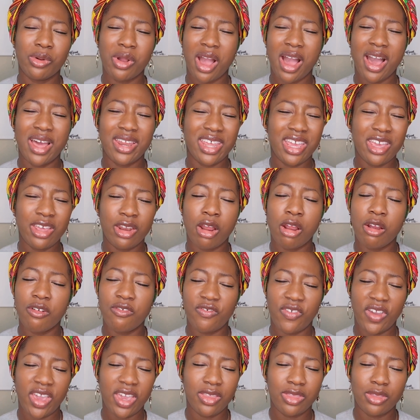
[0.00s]
O God, in our
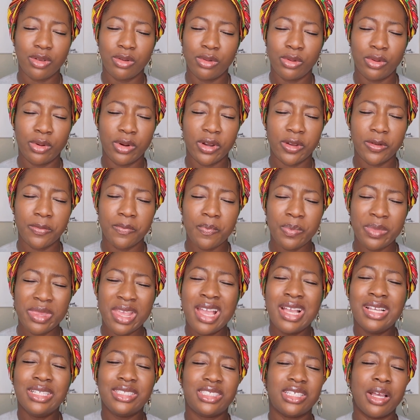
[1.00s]
faith, O Lord,
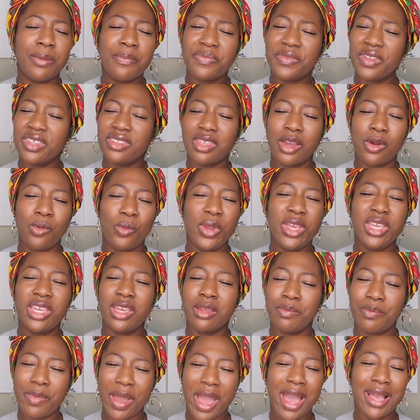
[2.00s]
something that we
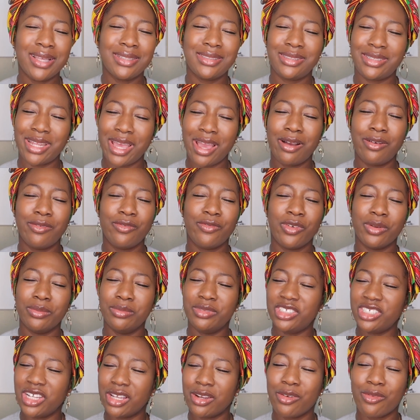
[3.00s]
can pass down from
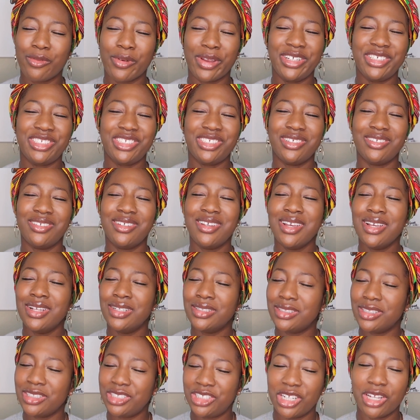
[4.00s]
generation
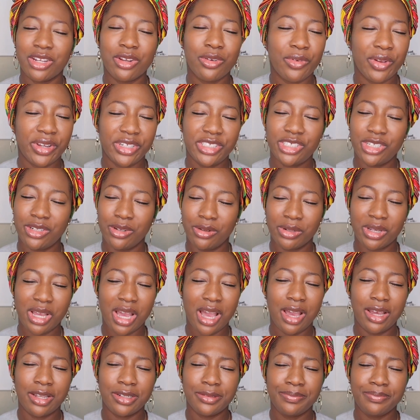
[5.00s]
to generation, O
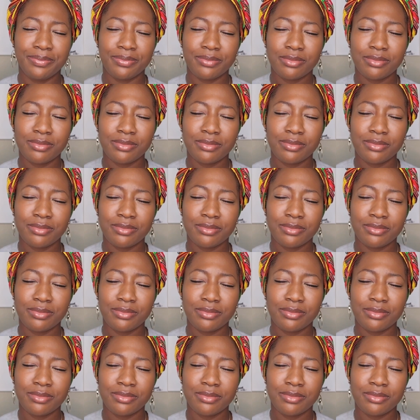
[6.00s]
God.